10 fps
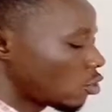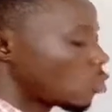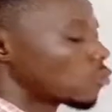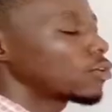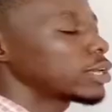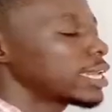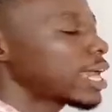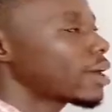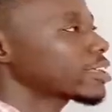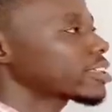For the
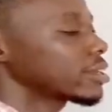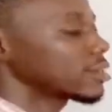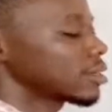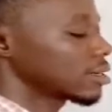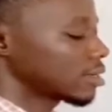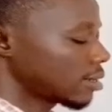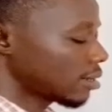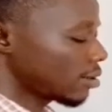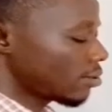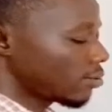direction,
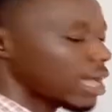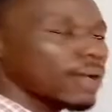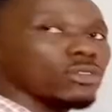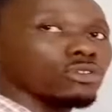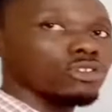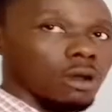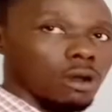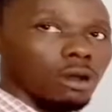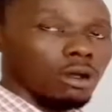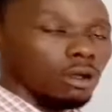we have to draw
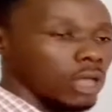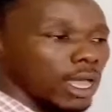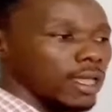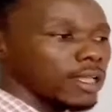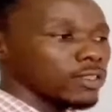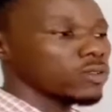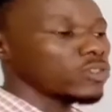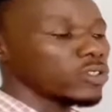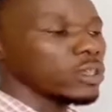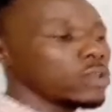to
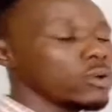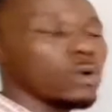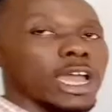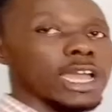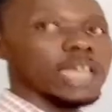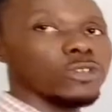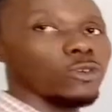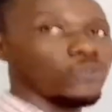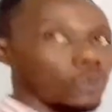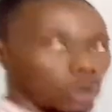see where it
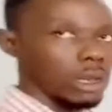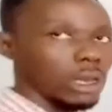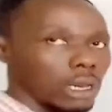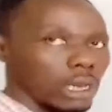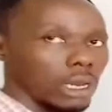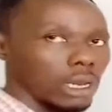will fall.